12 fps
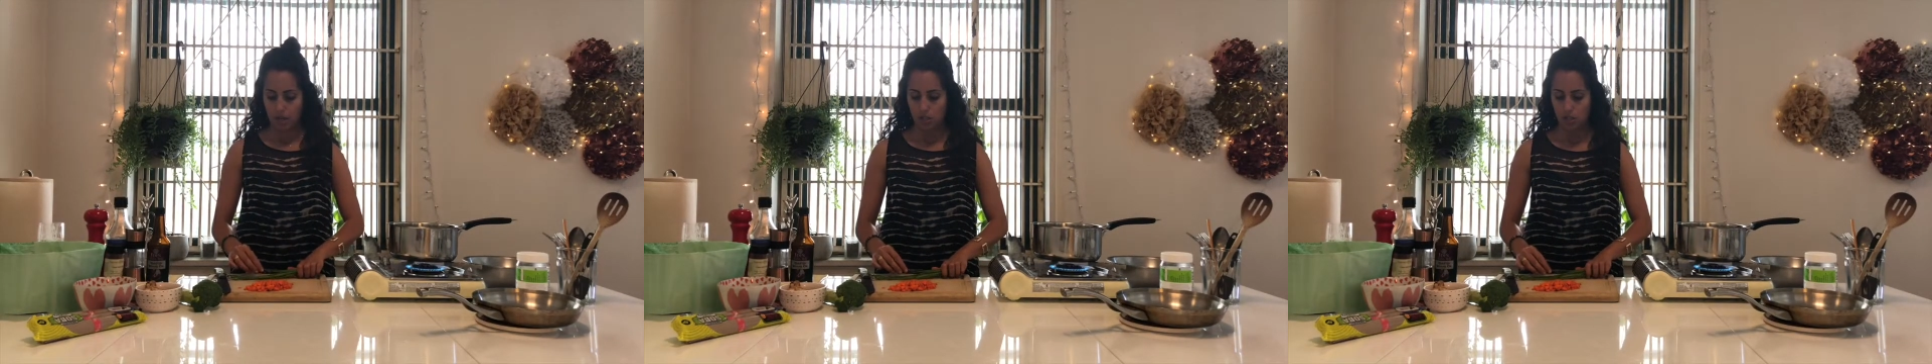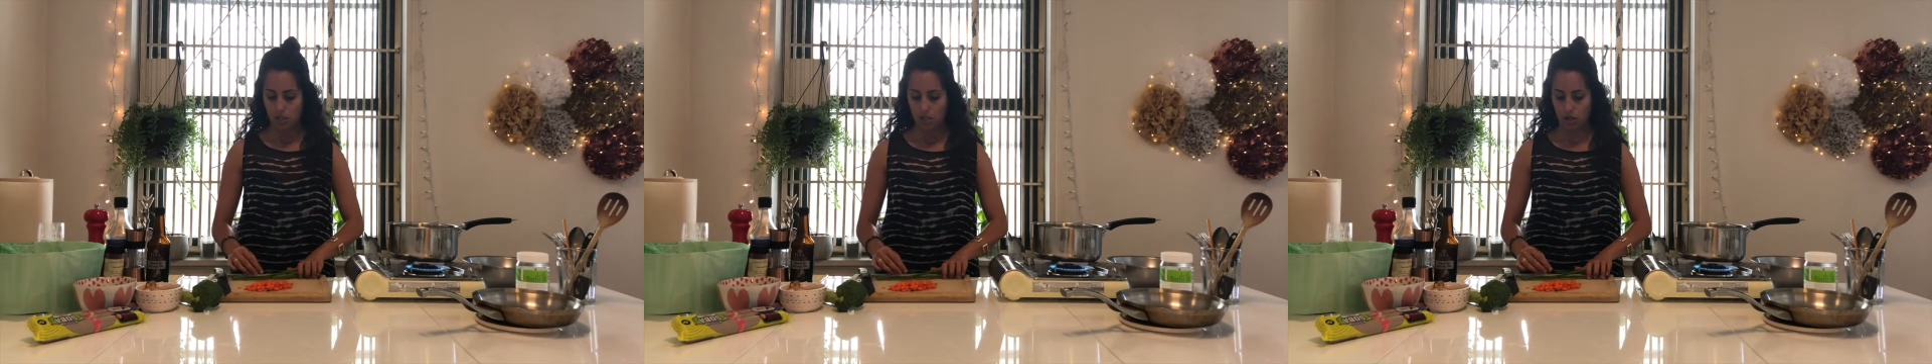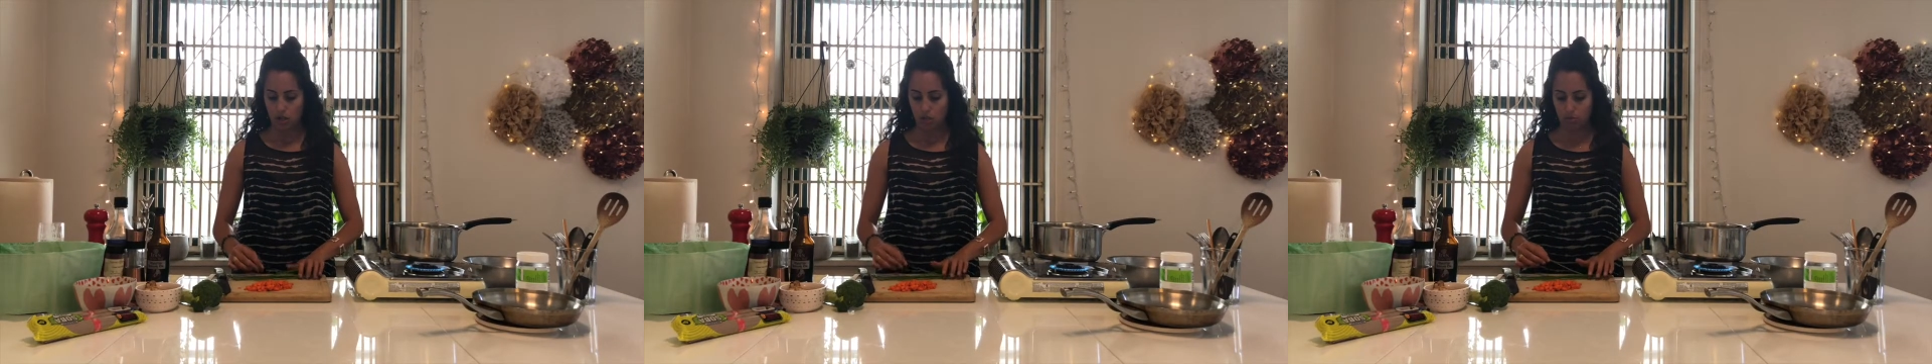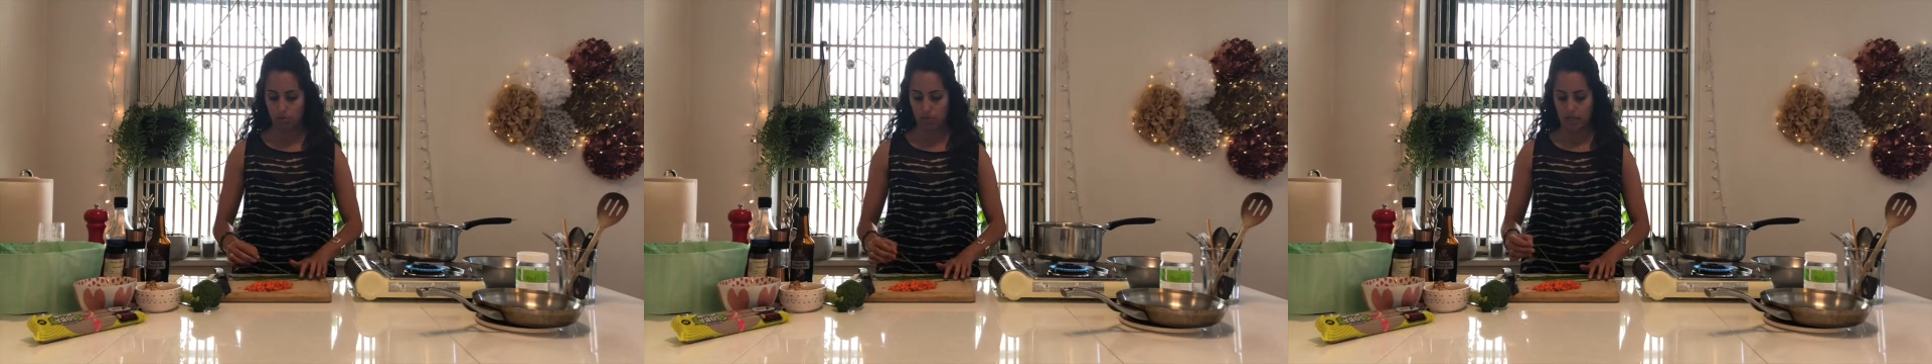So
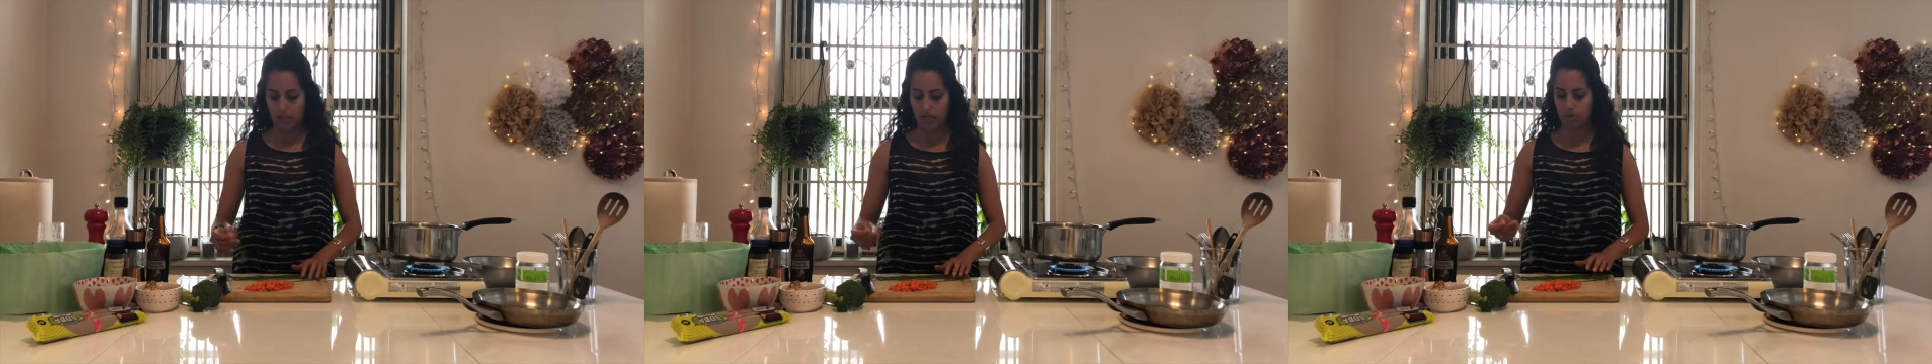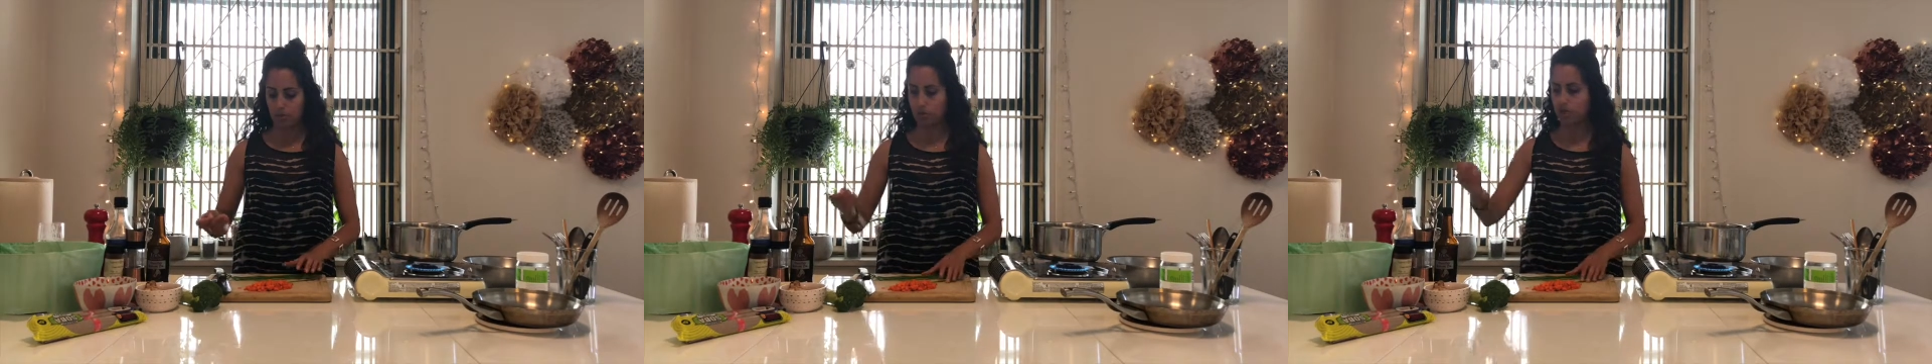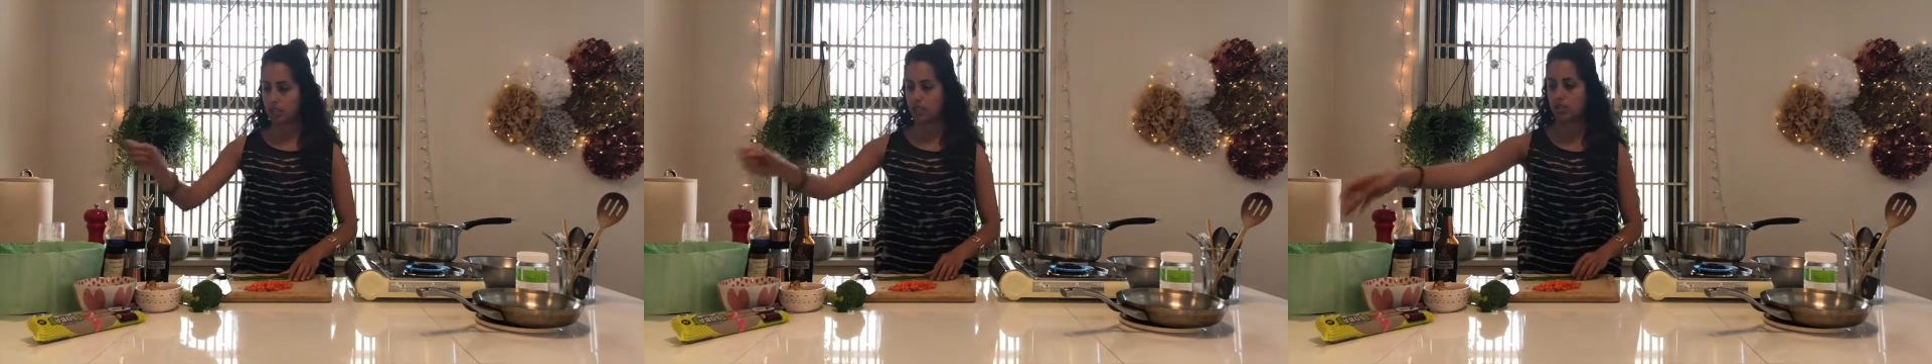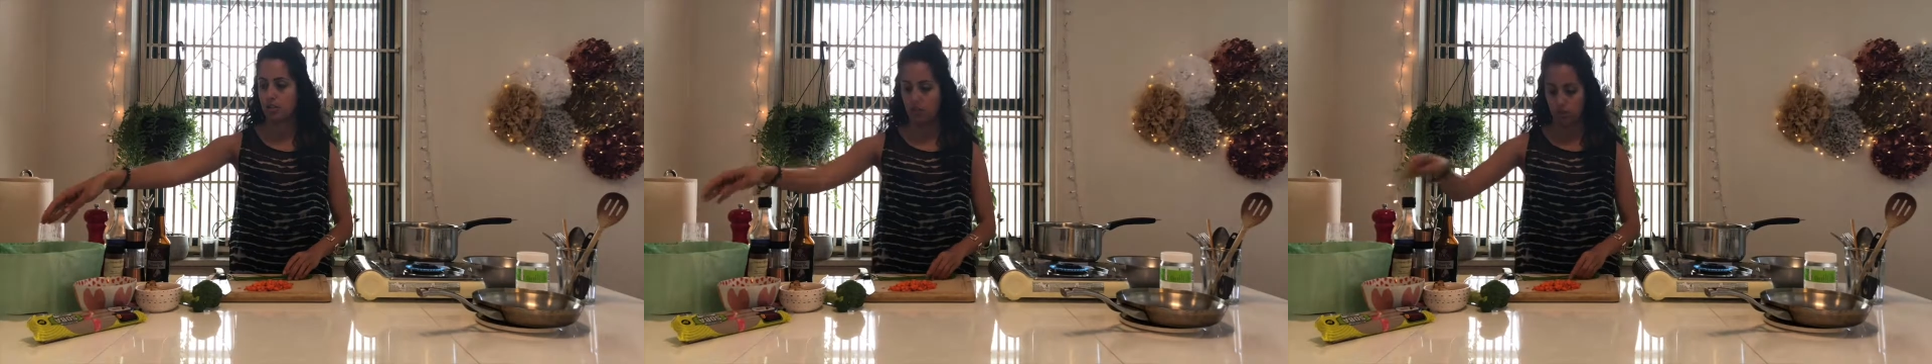what I'm going to
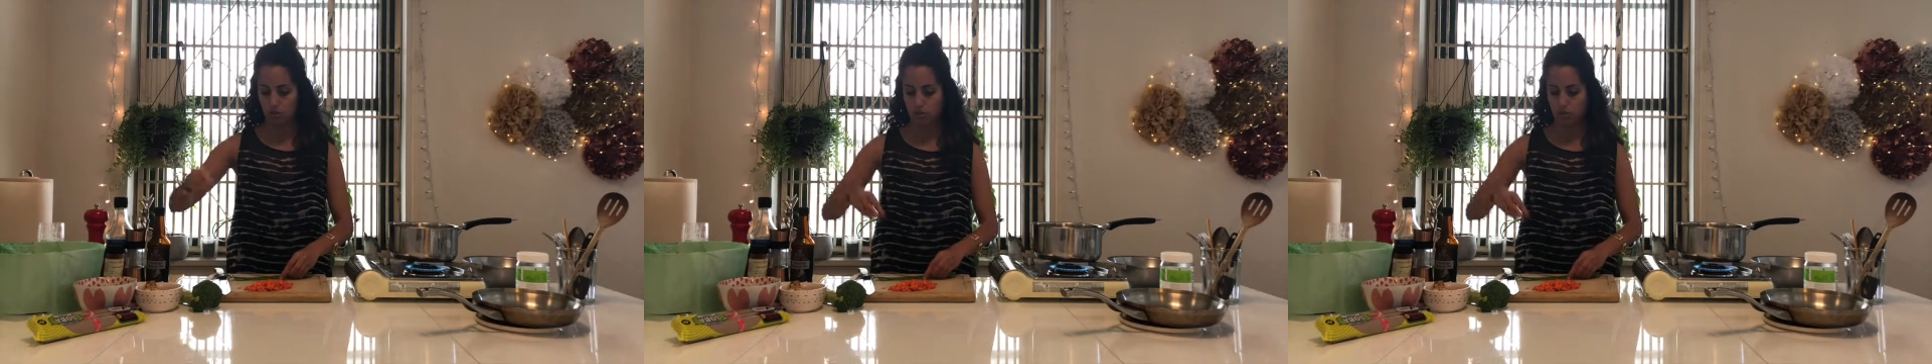do